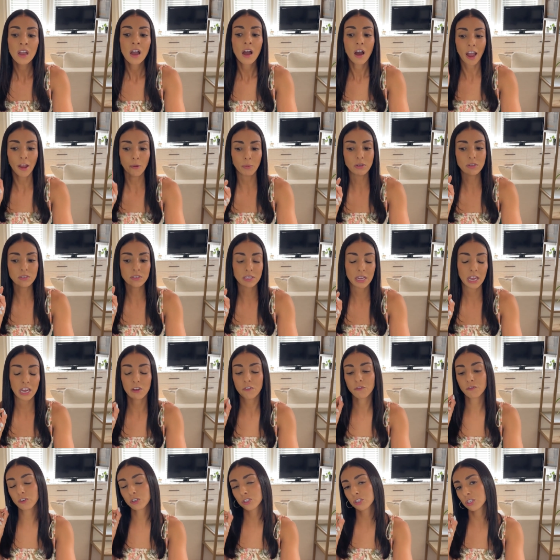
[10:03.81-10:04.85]
I will say
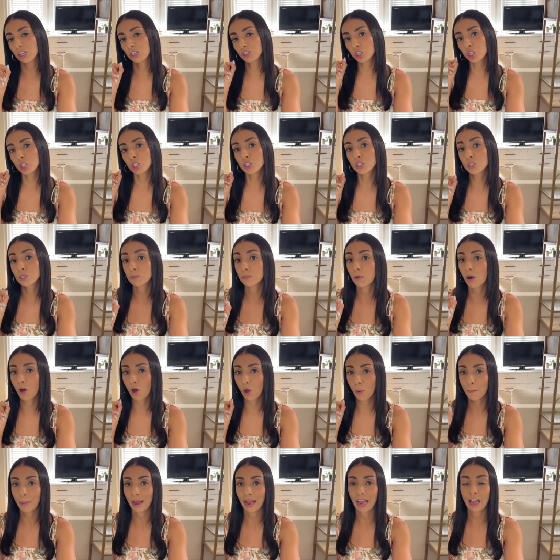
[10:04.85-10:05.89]
for such a
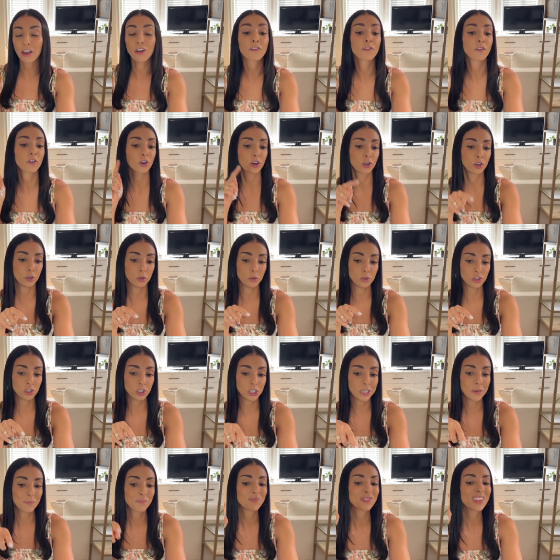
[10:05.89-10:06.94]
small bag for
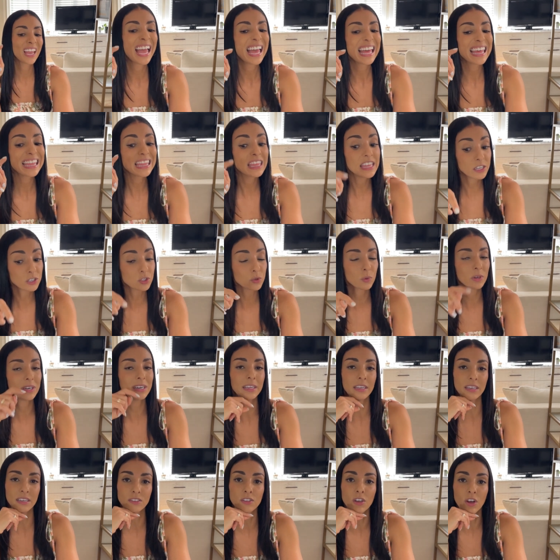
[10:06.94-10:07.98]
Gucci, this one
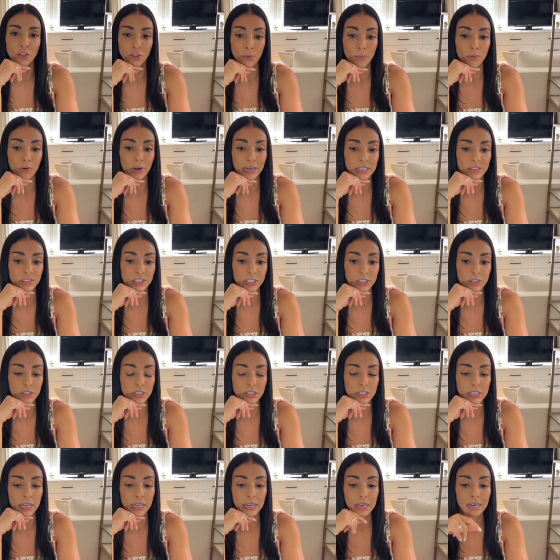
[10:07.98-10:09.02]
is on the pricier
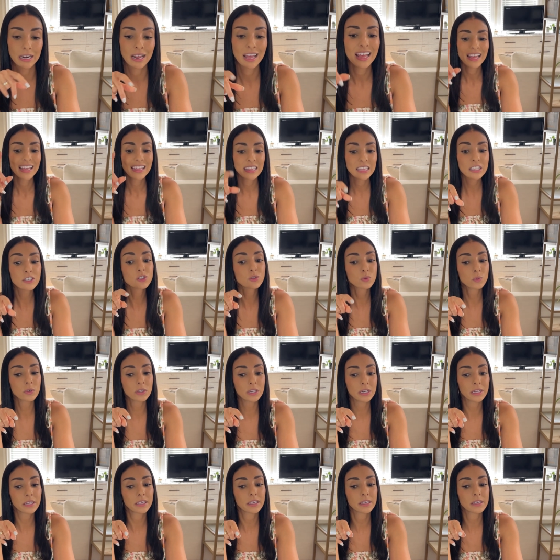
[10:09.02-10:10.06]
side. This one
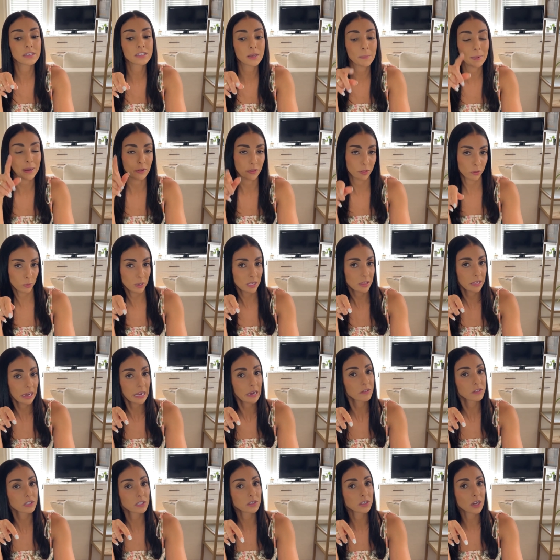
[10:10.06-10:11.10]
is about
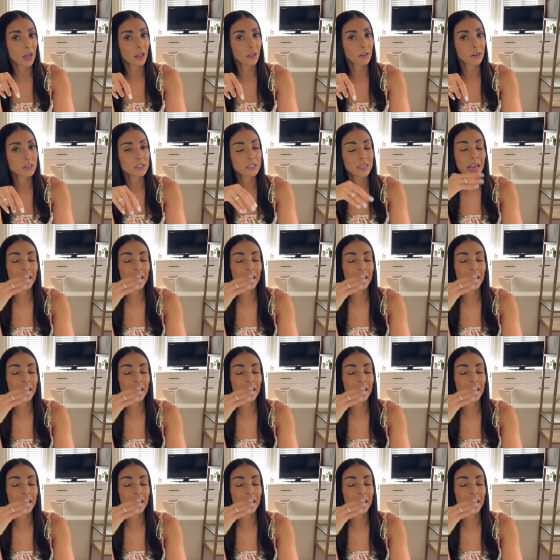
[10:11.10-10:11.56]
$3,000.